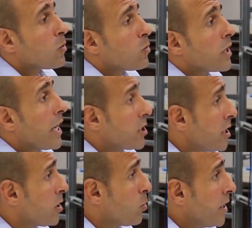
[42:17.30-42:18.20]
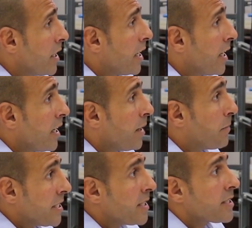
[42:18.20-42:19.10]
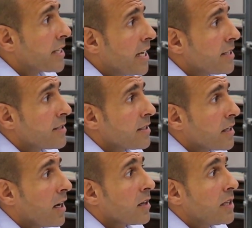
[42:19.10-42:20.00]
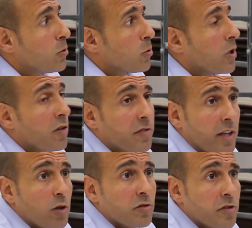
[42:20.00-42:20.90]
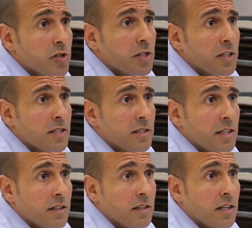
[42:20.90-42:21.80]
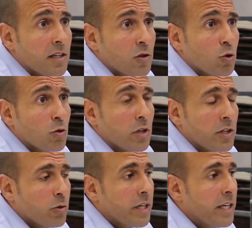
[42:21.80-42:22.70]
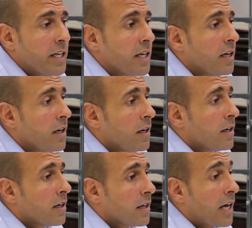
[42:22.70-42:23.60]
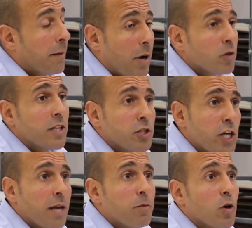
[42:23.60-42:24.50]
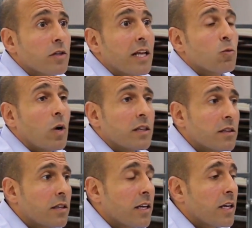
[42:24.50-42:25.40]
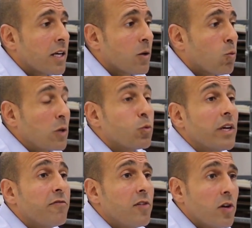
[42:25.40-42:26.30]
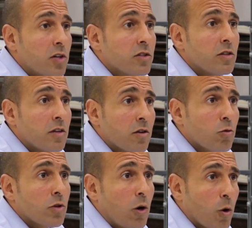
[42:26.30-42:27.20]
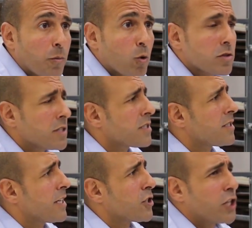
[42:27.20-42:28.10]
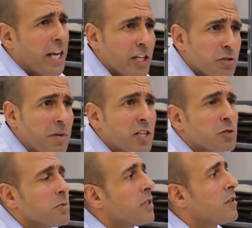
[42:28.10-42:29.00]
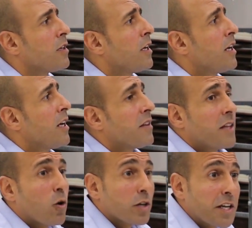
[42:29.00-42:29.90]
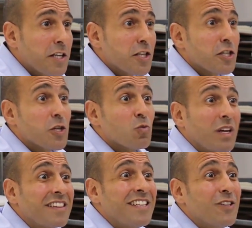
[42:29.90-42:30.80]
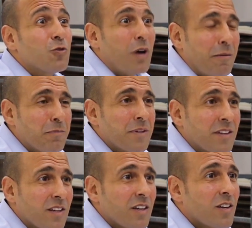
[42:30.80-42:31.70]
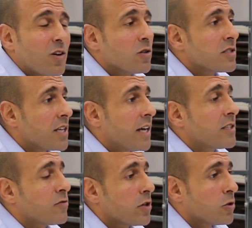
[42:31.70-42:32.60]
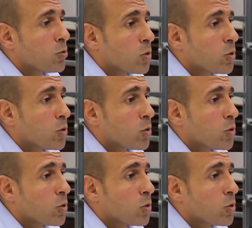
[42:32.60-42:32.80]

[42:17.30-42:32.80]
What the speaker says: We're actually doing a business case currently with one of the universities in UAE about the J-boat and what we have learned through the whole process, the change management, the organization, what need to happen on sites for it to